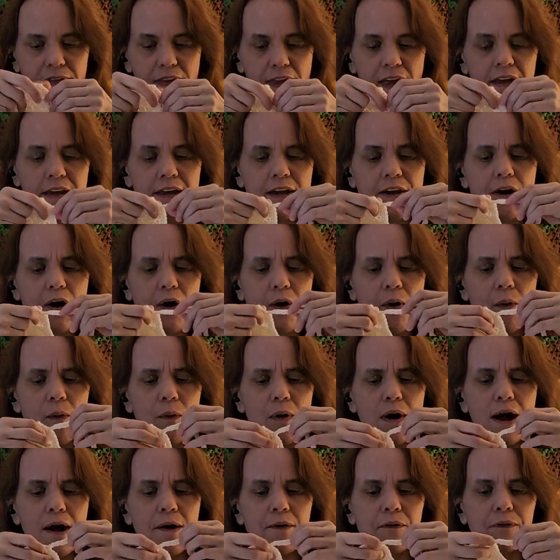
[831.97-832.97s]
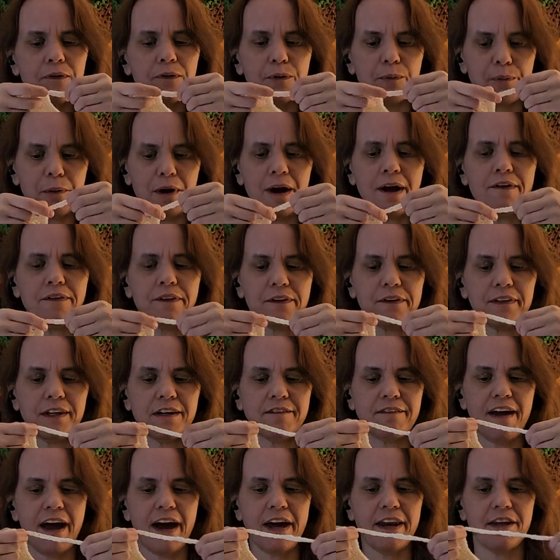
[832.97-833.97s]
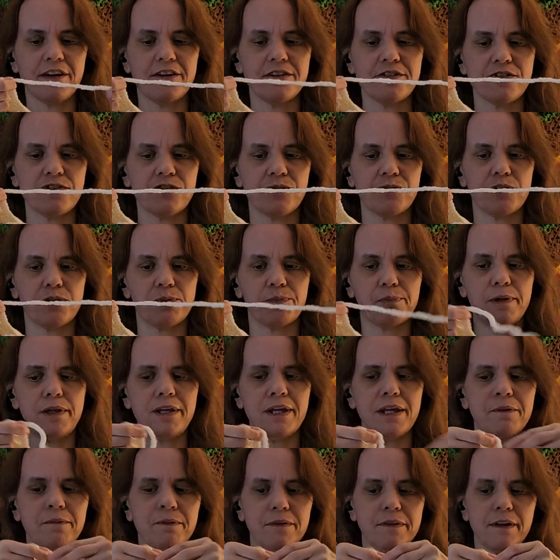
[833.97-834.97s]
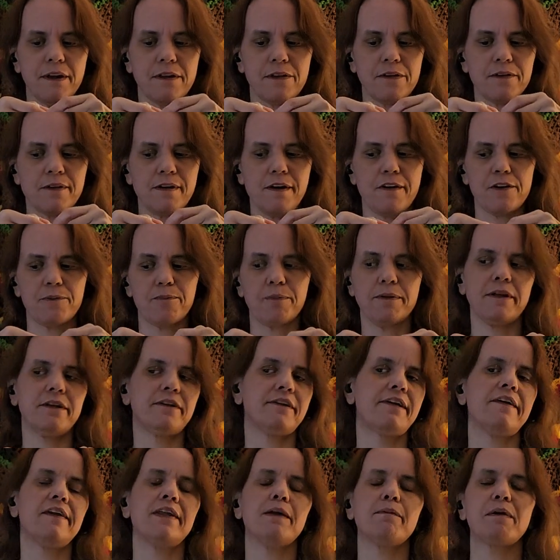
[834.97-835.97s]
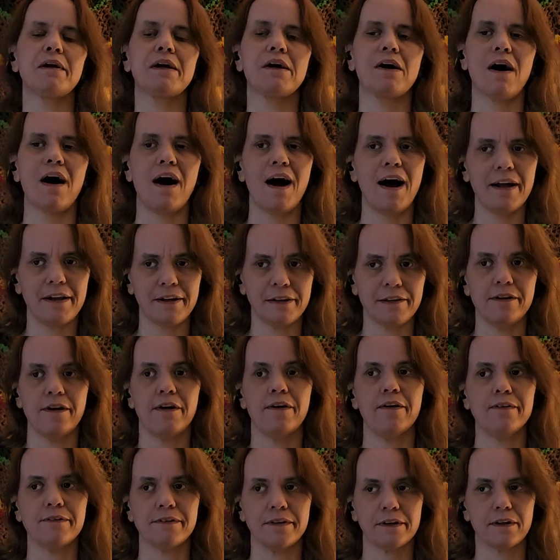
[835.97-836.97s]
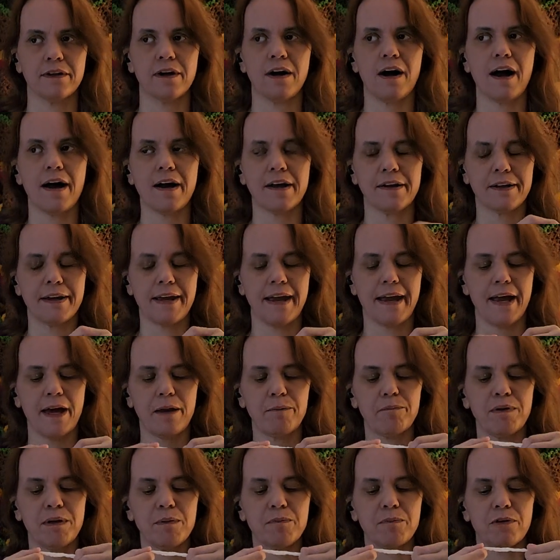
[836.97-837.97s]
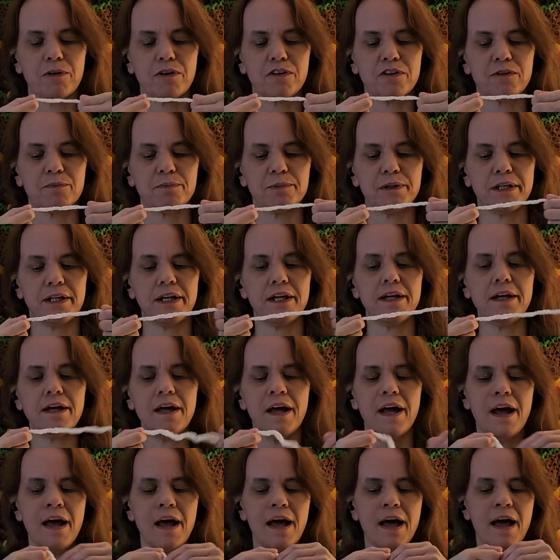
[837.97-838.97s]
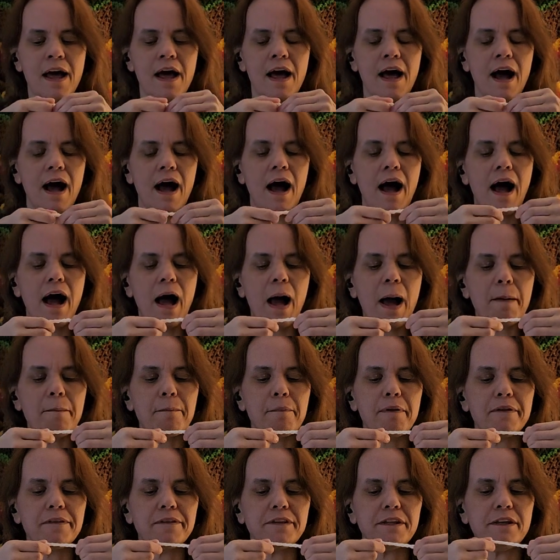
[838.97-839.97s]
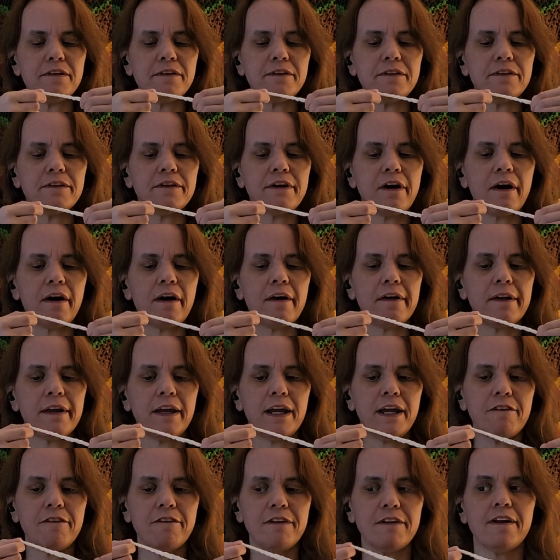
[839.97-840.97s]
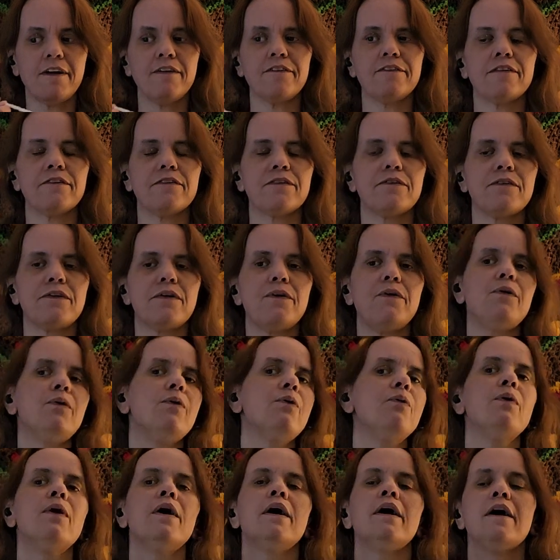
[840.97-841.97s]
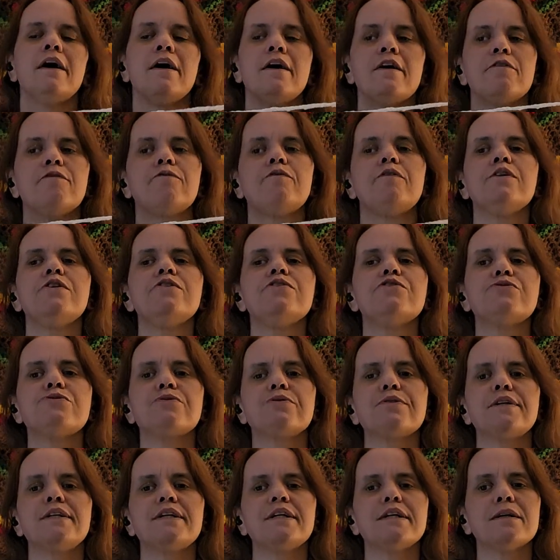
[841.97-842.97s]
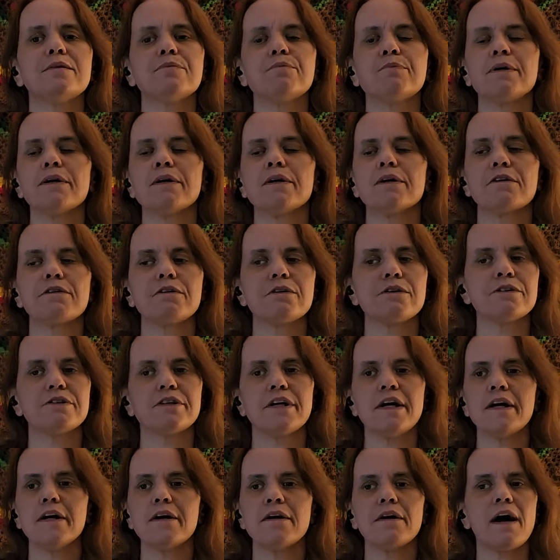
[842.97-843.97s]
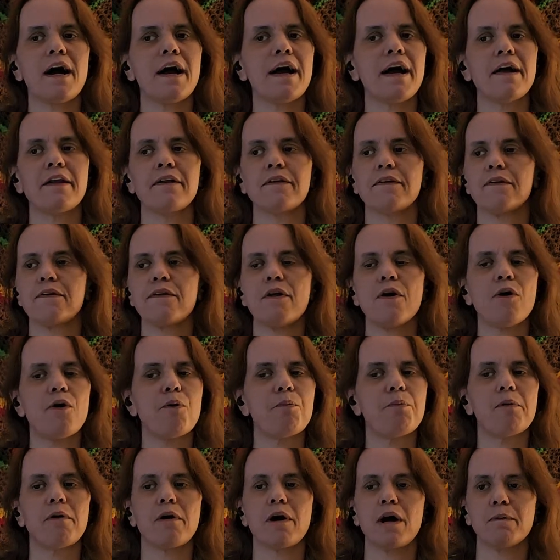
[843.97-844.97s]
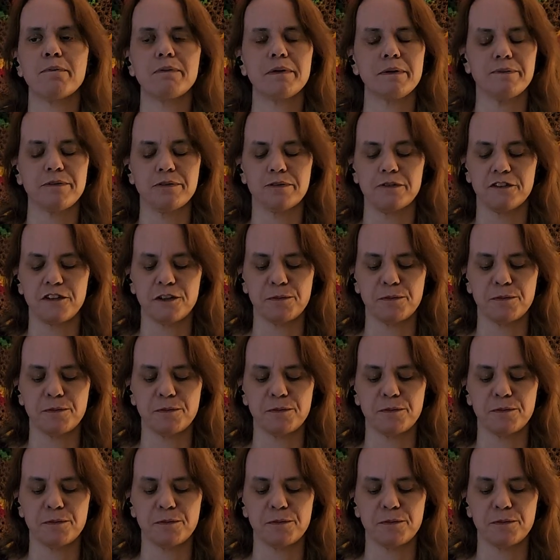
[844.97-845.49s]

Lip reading: I was surprised because I've had issues with splitting with other yarns, but they tend to be cotton yarns, and cotton can be more splitty. But this yarn, even as a new visually impaired crocheter, I had no problems with